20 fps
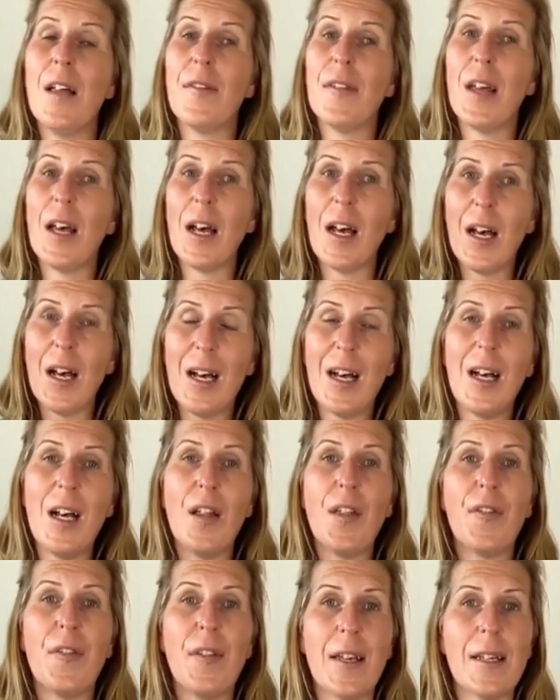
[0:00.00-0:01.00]
There
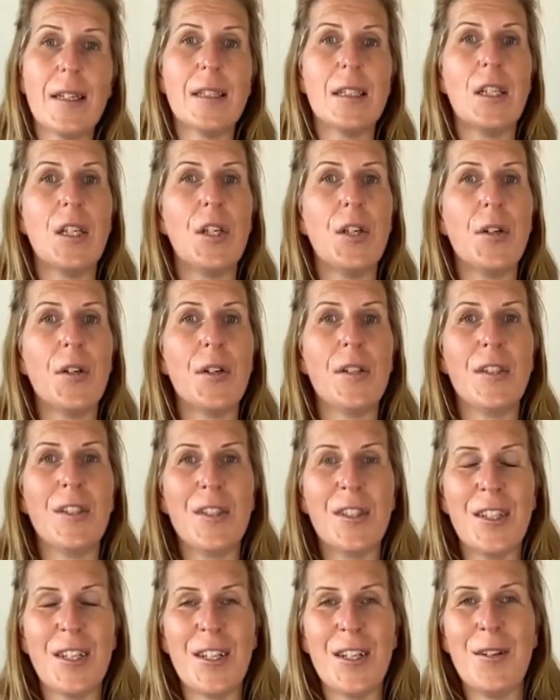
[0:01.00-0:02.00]
are things that you can
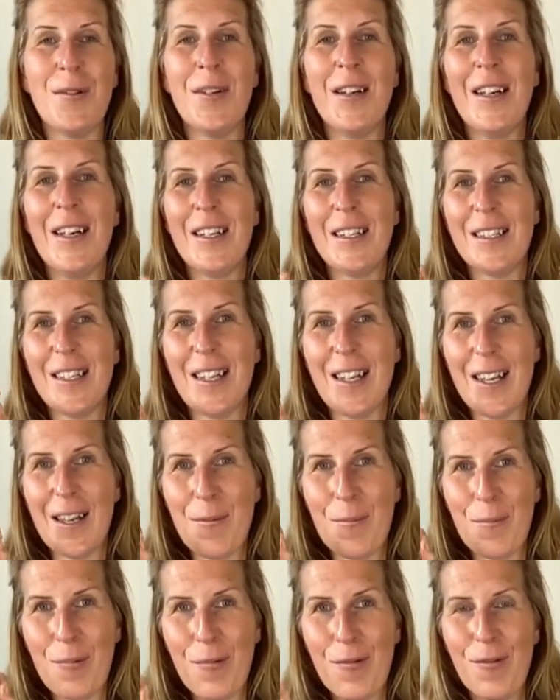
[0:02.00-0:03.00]
do to
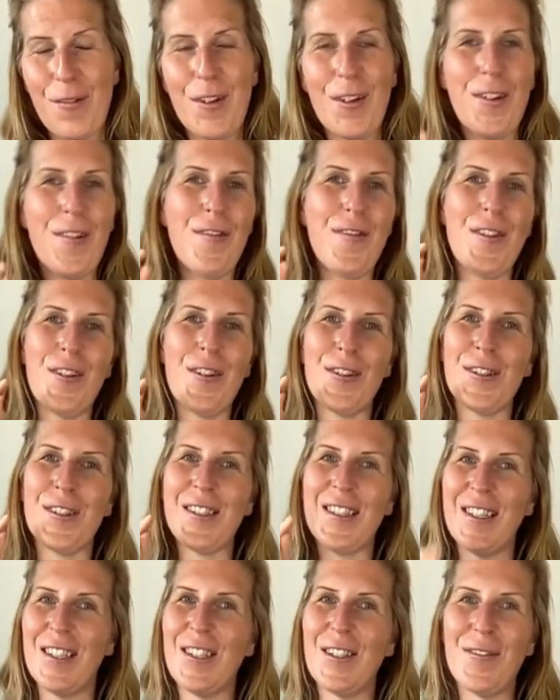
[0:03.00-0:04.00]
improve your
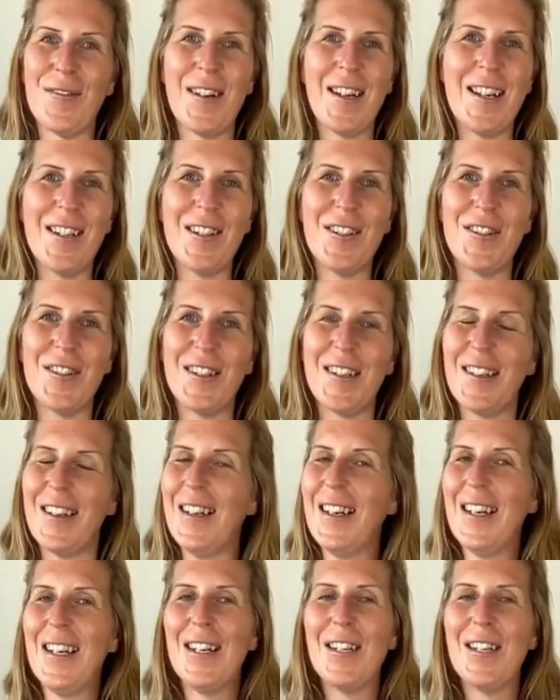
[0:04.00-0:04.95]
situation.